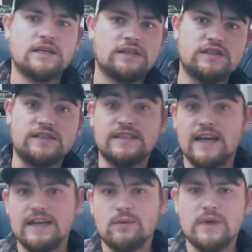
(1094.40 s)

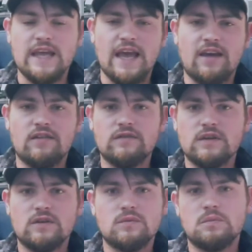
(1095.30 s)
society we have,
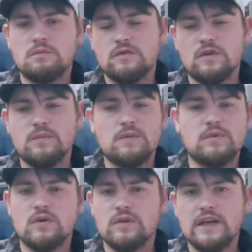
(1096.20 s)
you know, some people
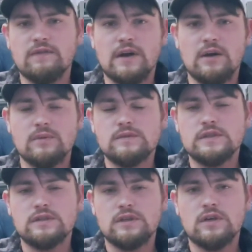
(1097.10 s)
don't like firearms,
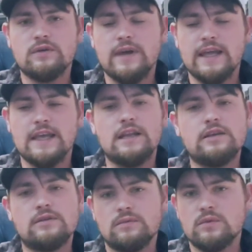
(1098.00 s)
and you know, I get it,
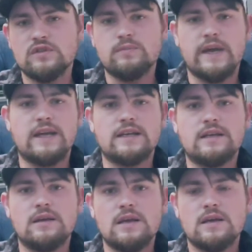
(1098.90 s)
respect
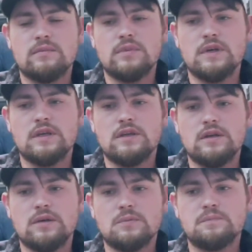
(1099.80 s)
it, but you
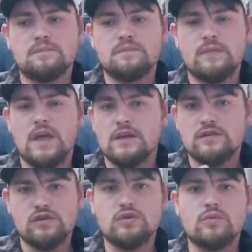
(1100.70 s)
know,
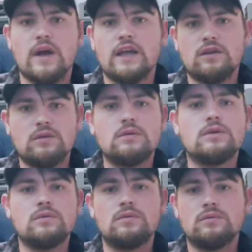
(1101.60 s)
that's your right. You
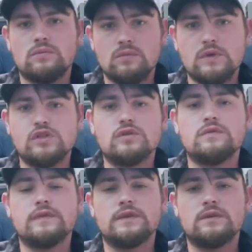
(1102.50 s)
do what you
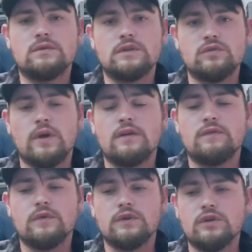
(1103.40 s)
feel is right
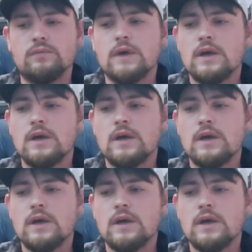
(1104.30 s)
for you.